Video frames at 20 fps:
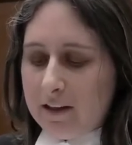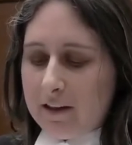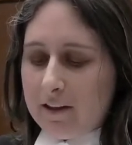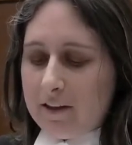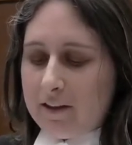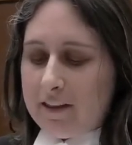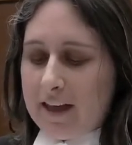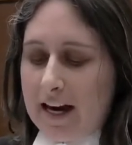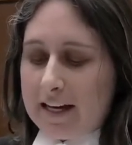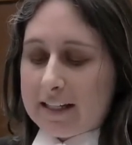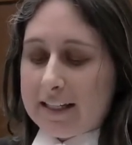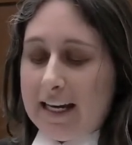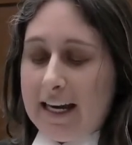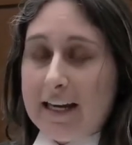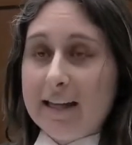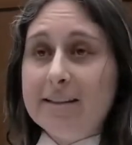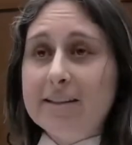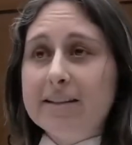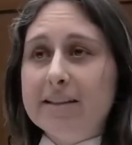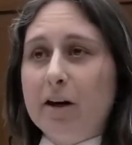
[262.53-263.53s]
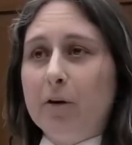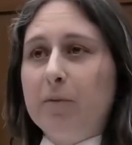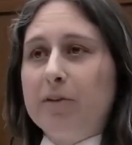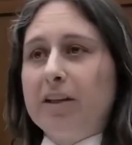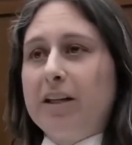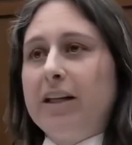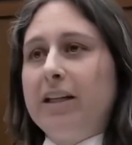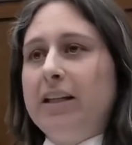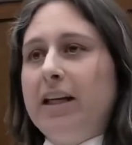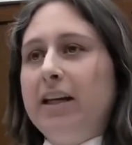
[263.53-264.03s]
That case dealt with the
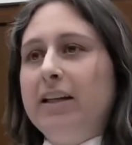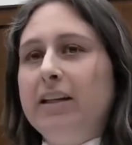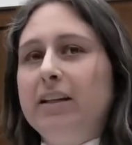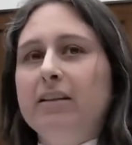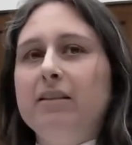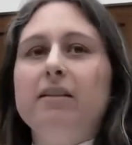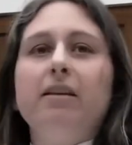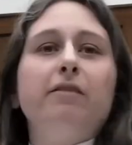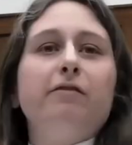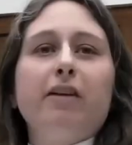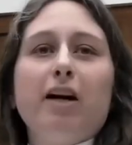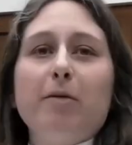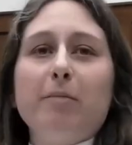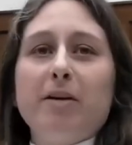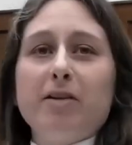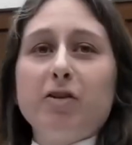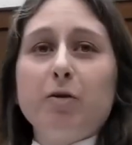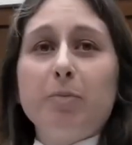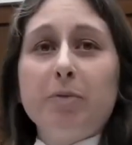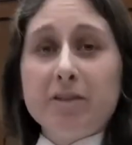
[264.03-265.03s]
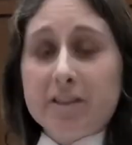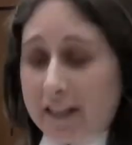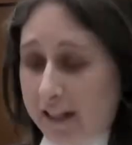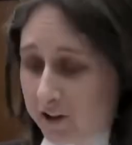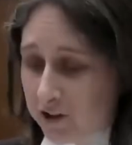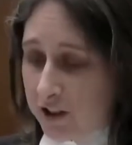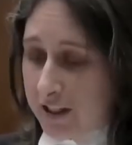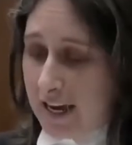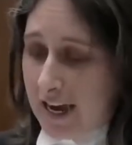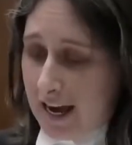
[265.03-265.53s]
Canadian Environmental
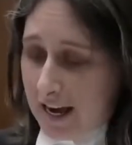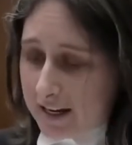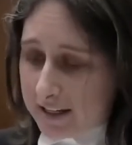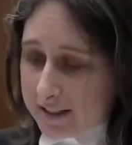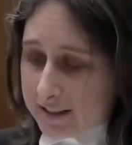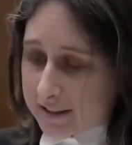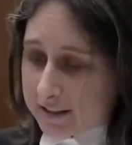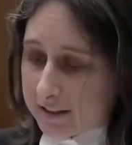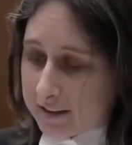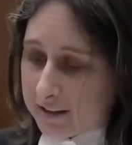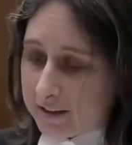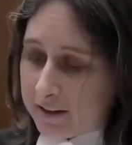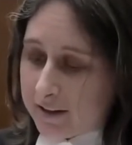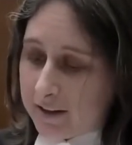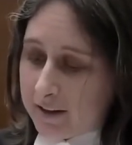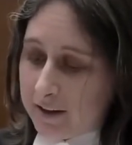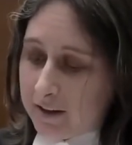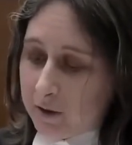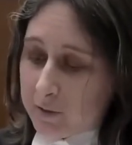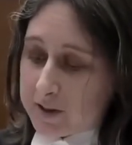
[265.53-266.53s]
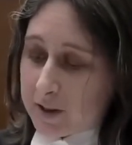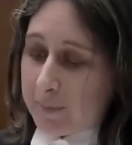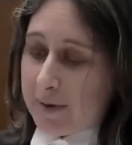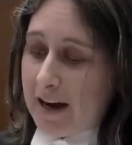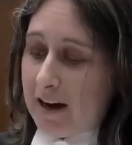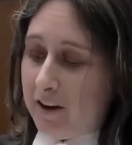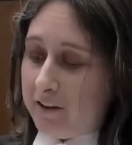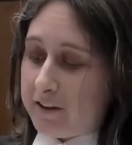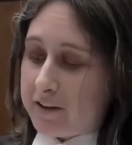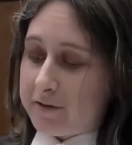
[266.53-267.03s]
Protection Act. It was
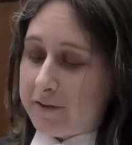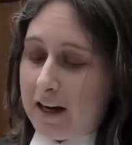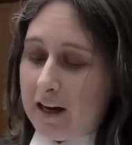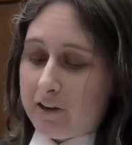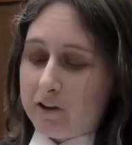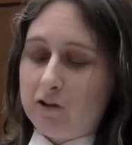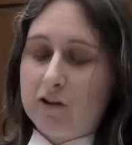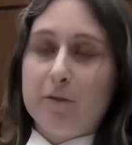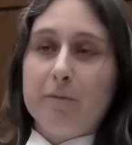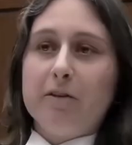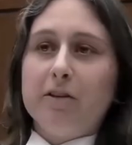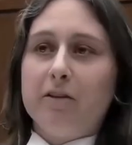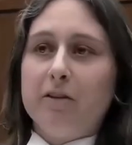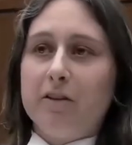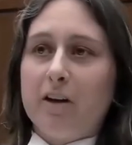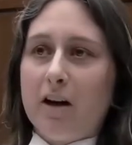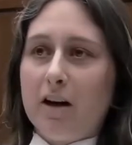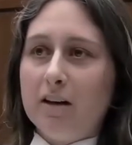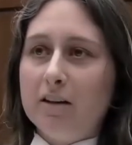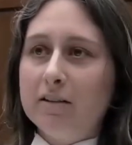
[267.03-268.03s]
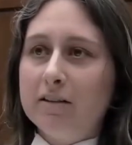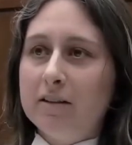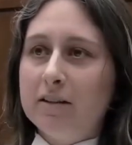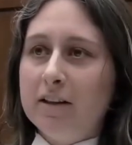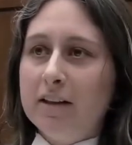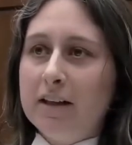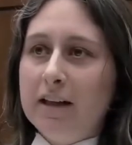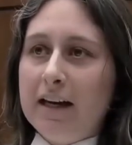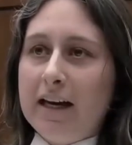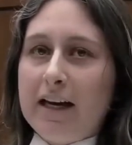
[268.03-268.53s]
upheld as valid criminal law,
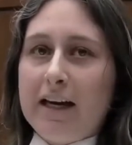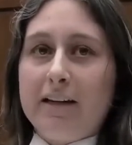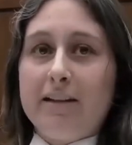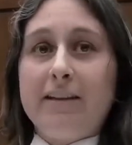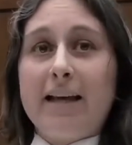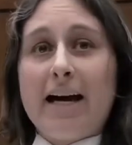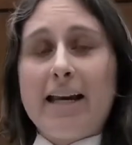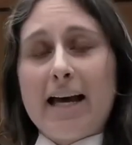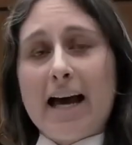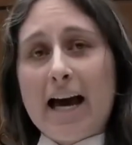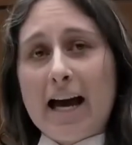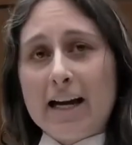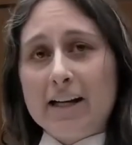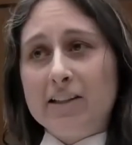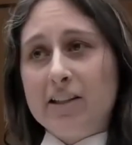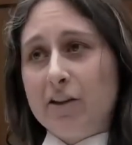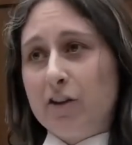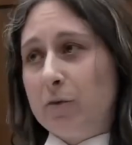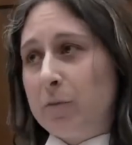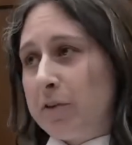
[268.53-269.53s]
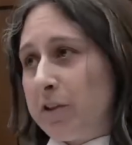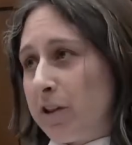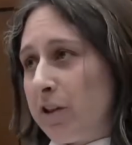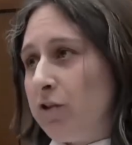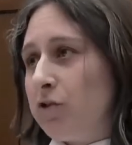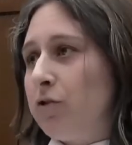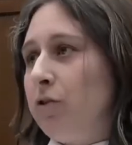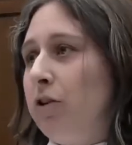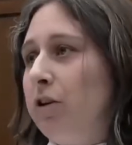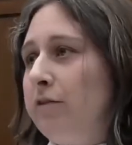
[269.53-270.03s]
and that act deals with the
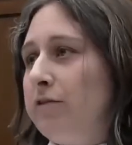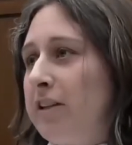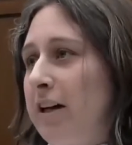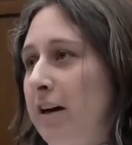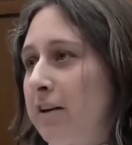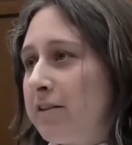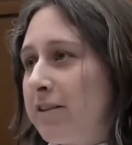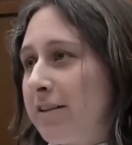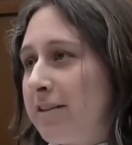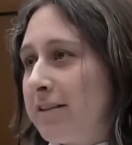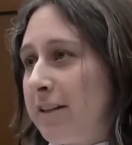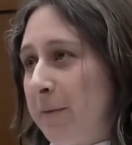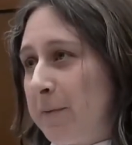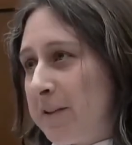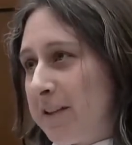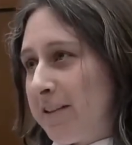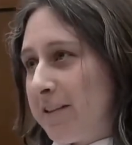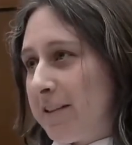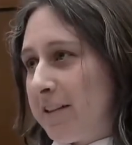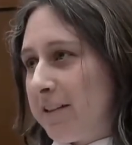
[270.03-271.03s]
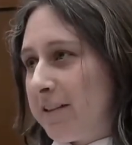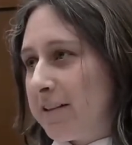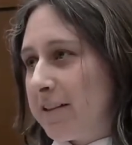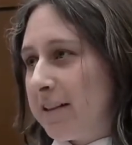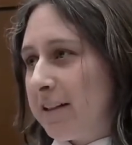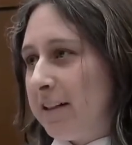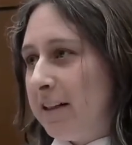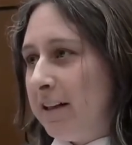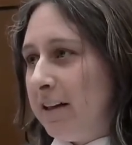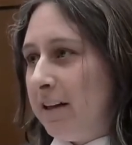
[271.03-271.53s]
control of toxic substances.
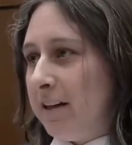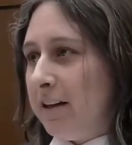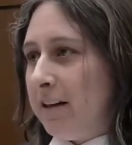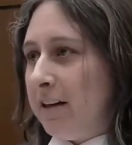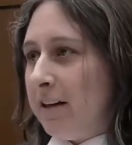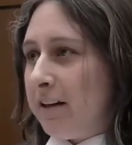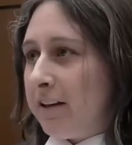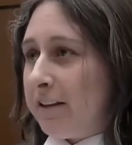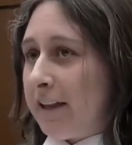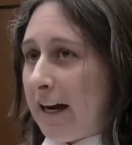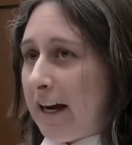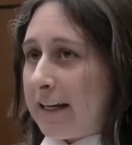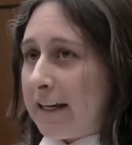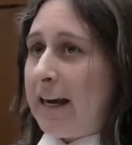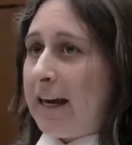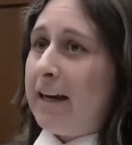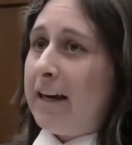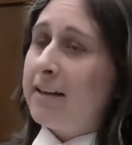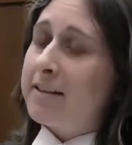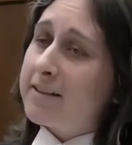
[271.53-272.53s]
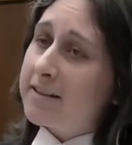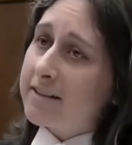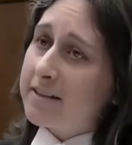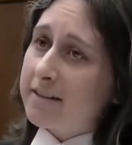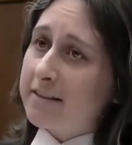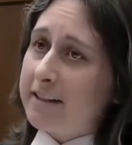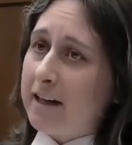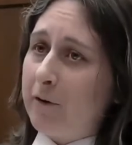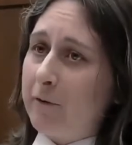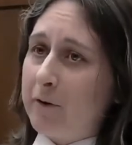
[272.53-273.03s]
That case
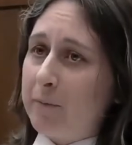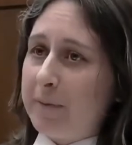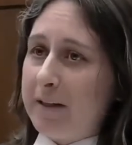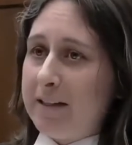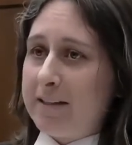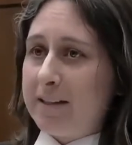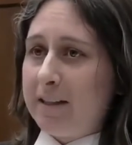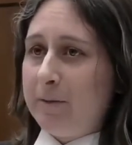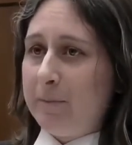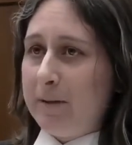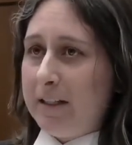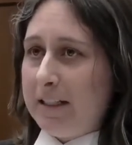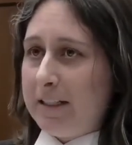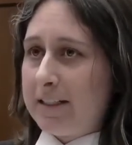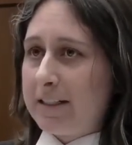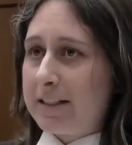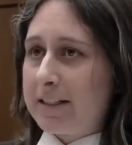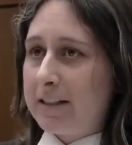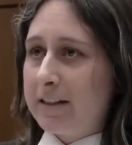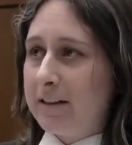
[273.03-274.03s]
dealt with PCBs,